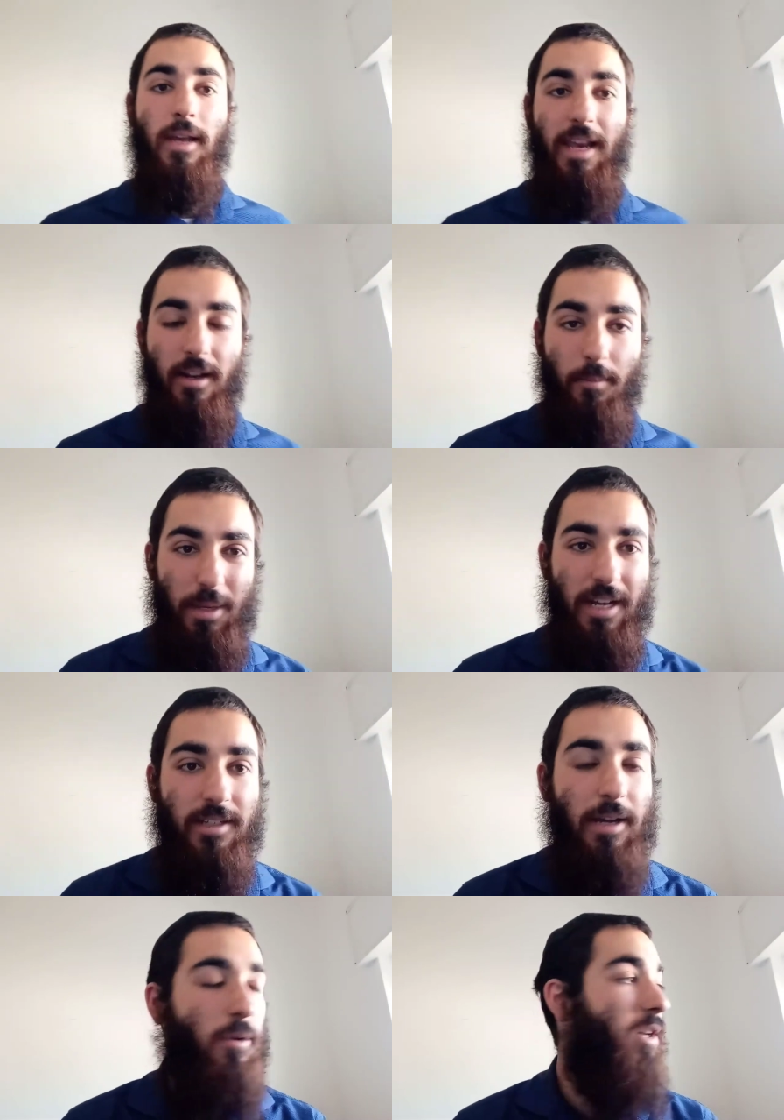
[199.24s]

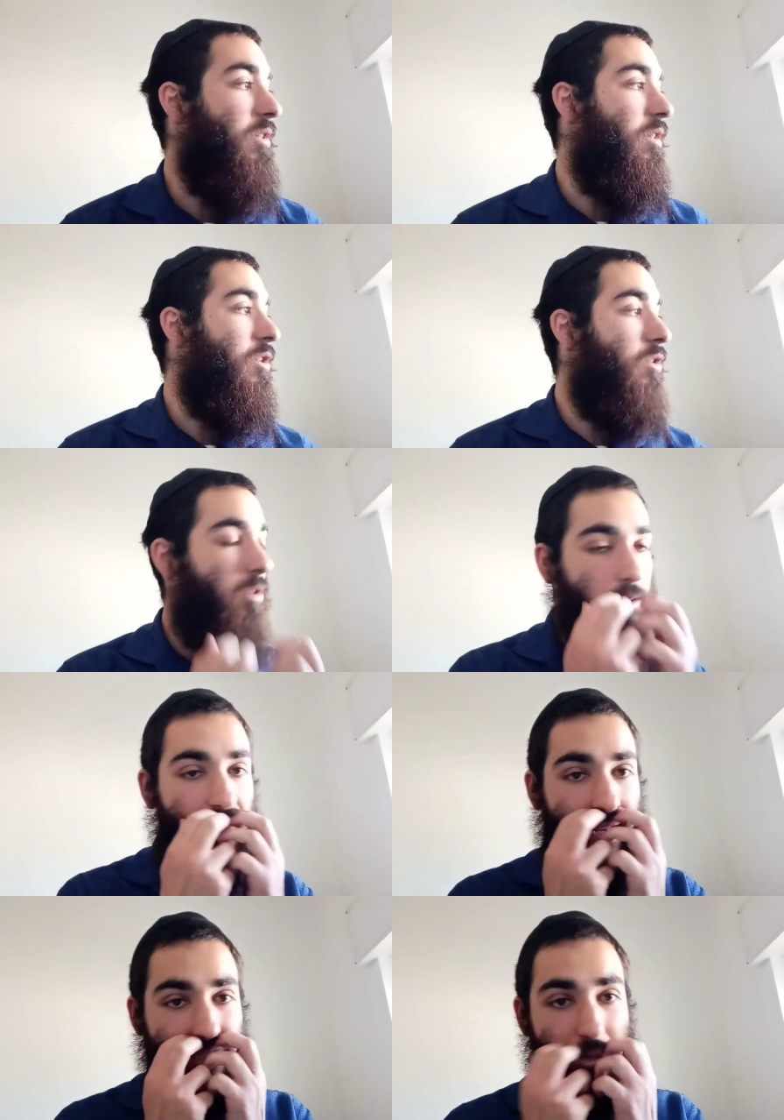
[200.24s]
What's
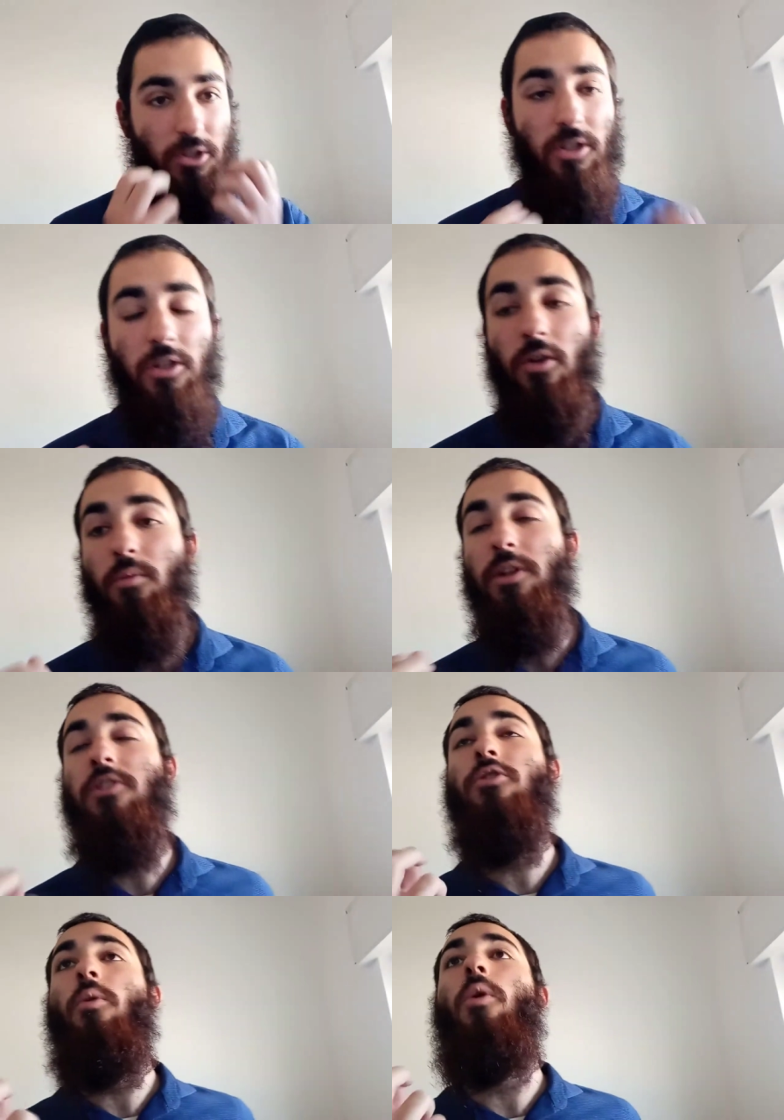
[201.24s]

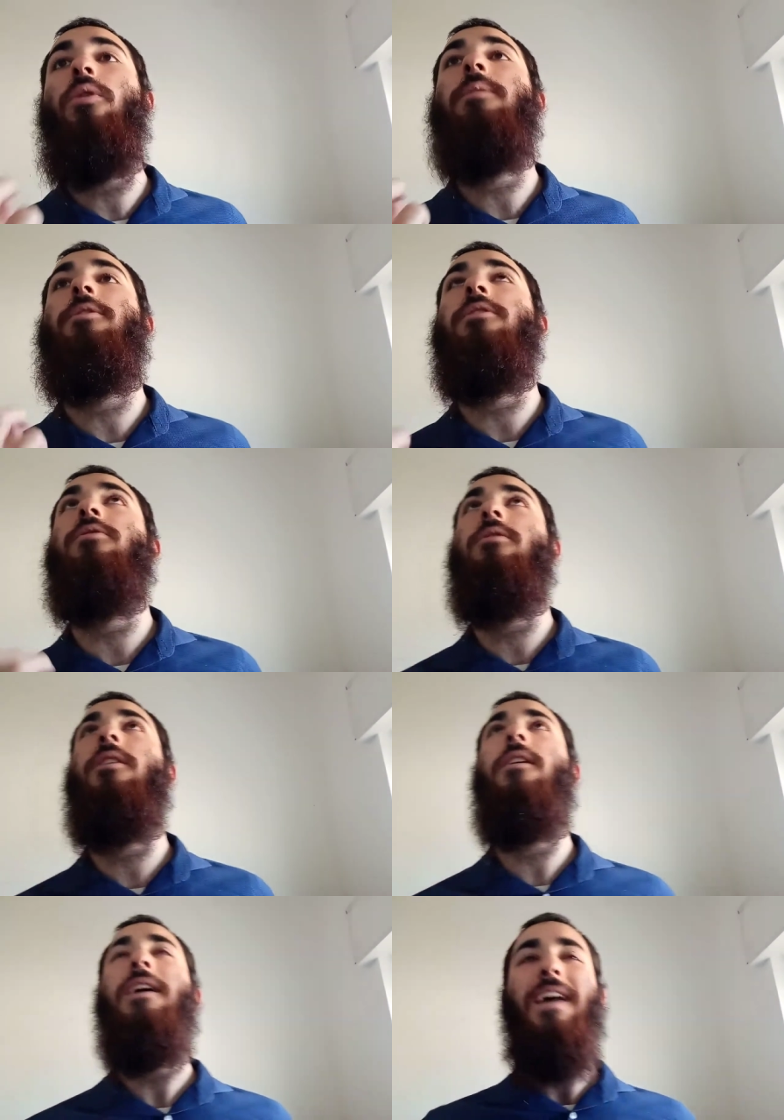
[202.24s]
so holy about the
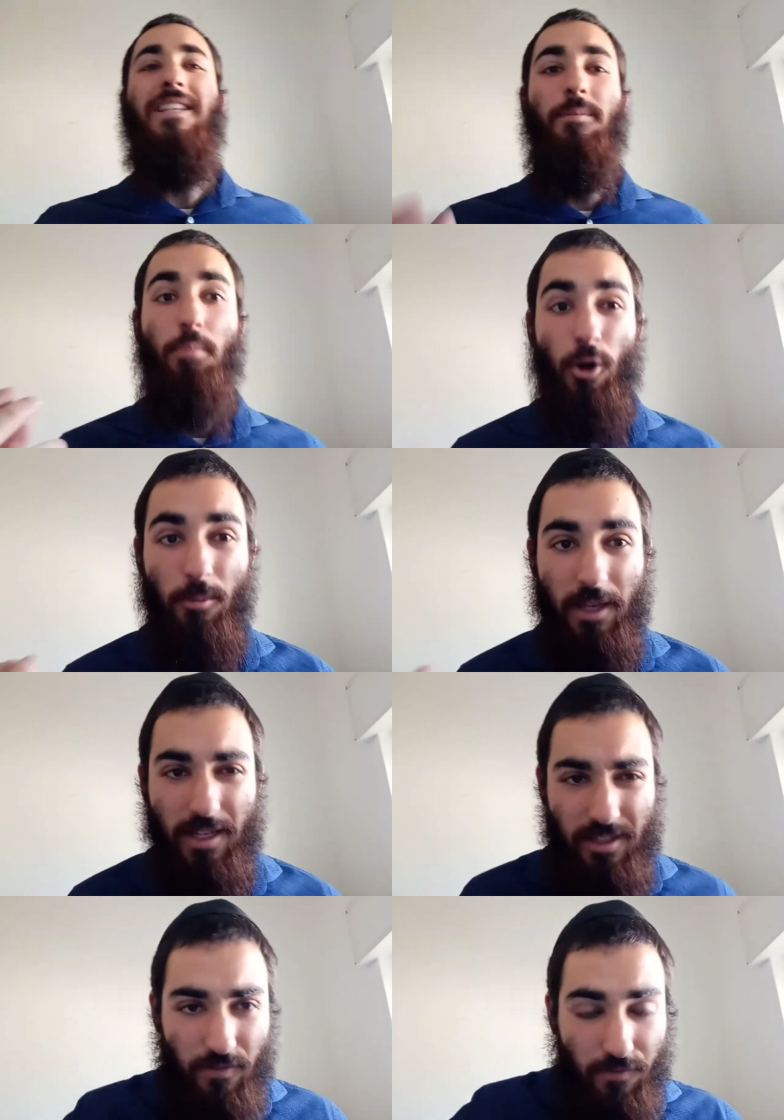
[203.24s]
Torah is it
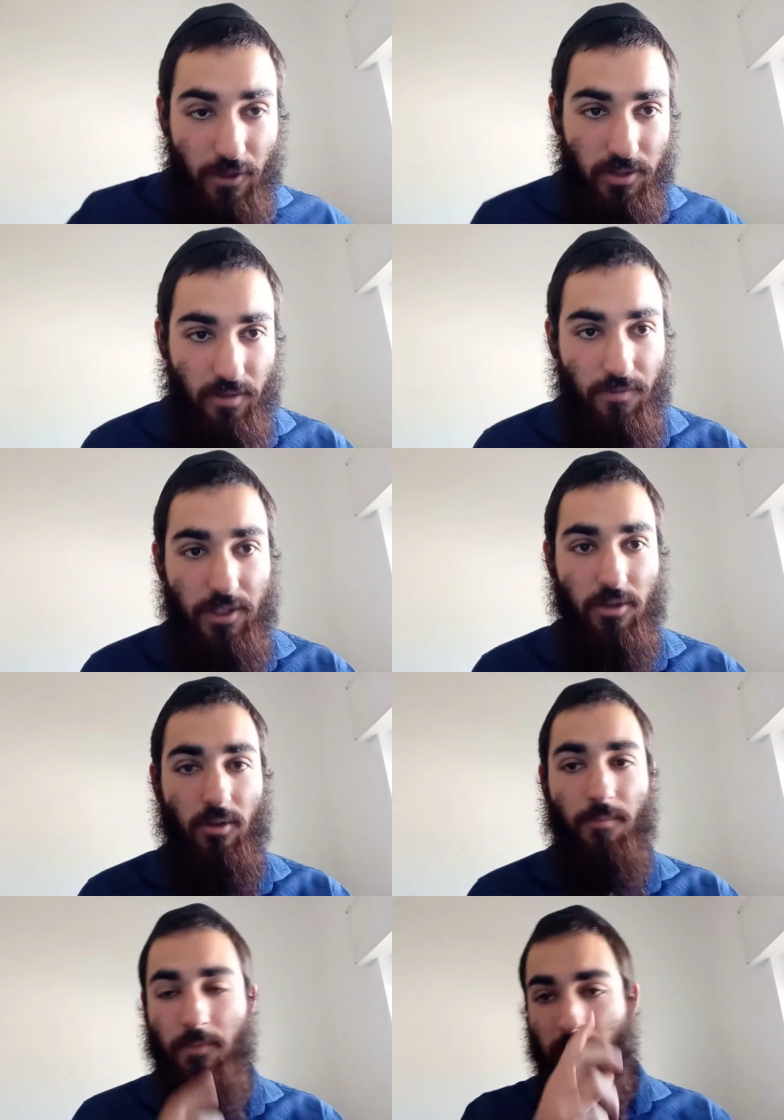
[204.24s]
permeates, it fills the
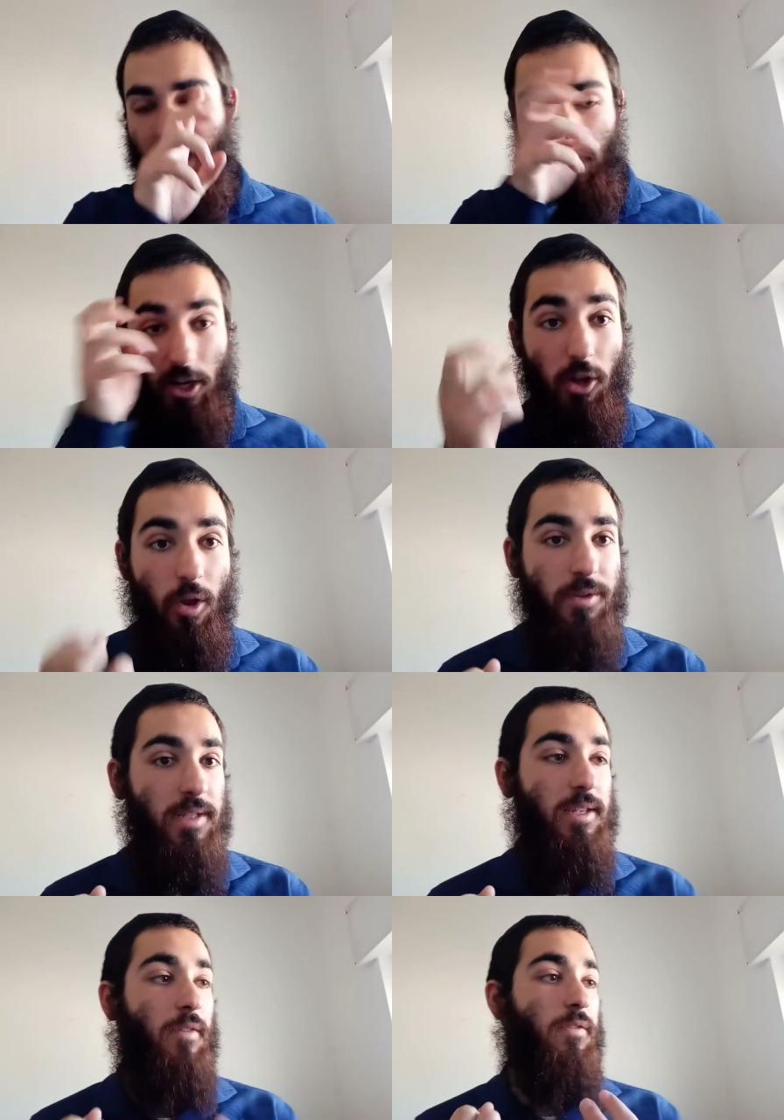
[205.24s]
physical. It encloses
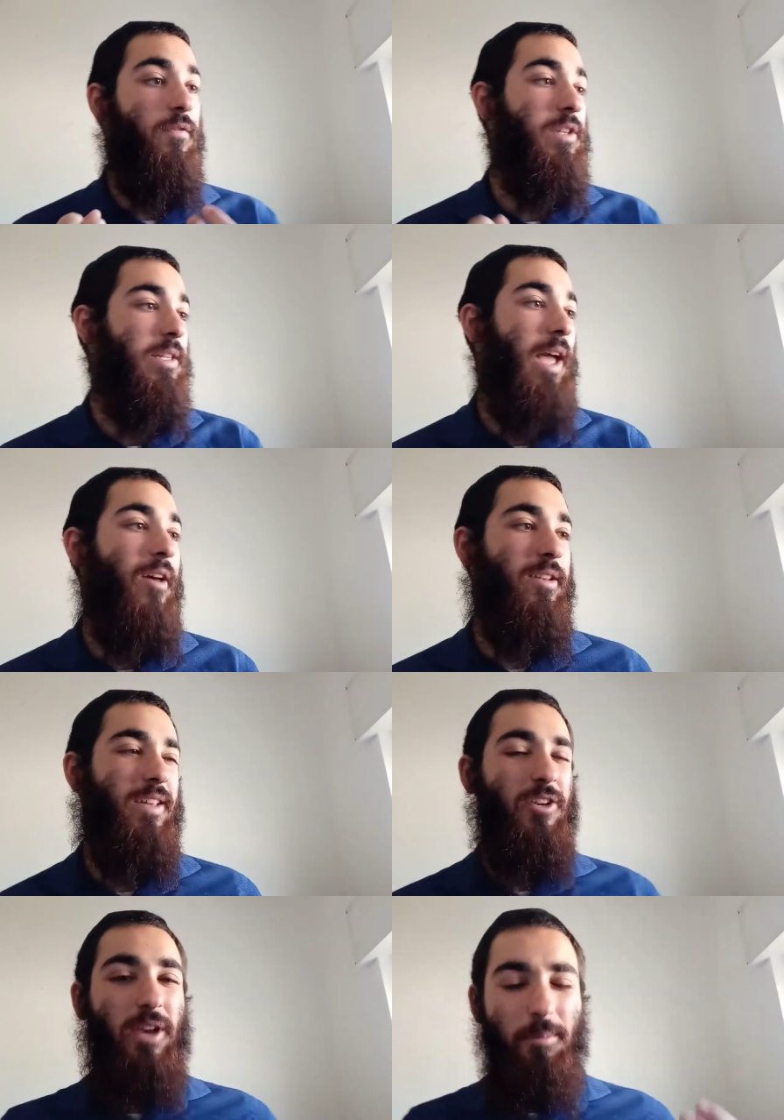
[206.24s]
itself in physicality, that
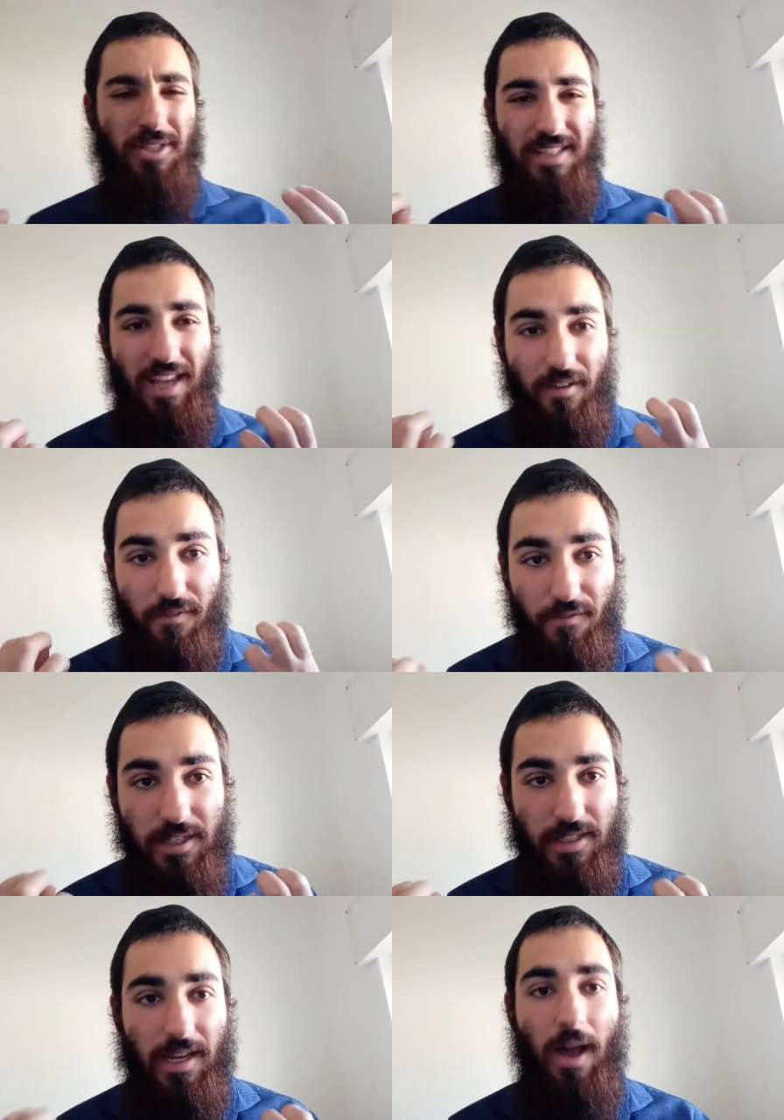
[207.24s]
you're able to take
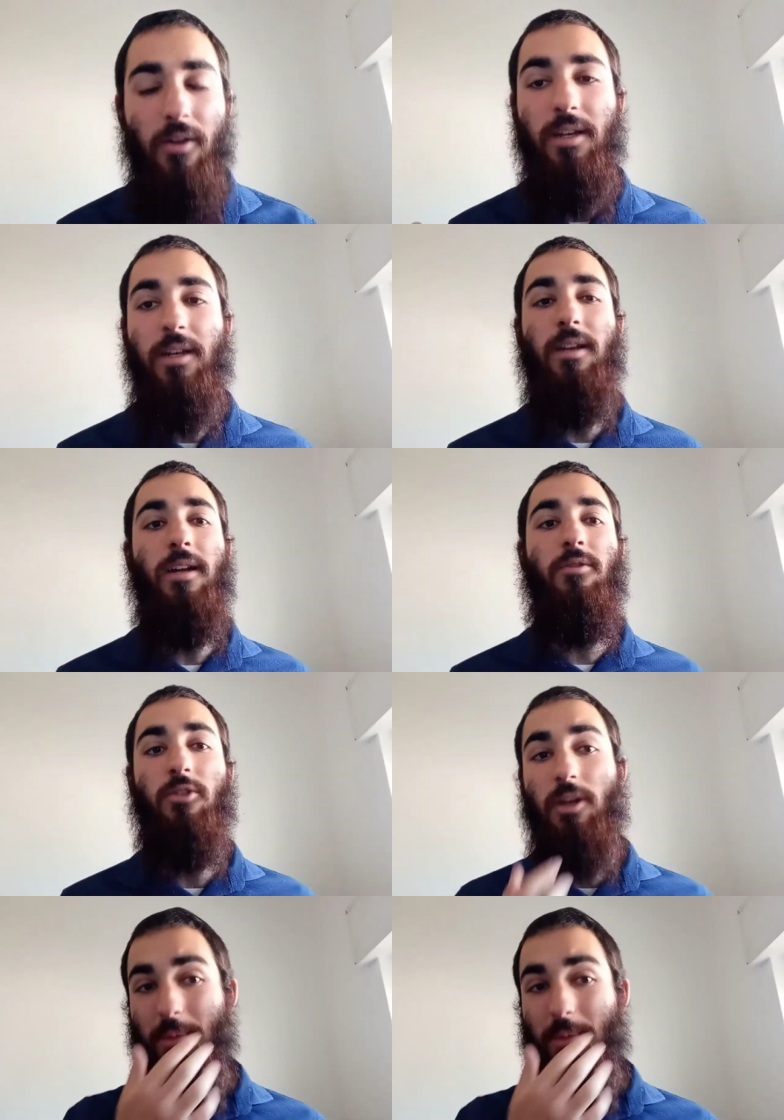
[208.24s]
physicality and connect to Hashem.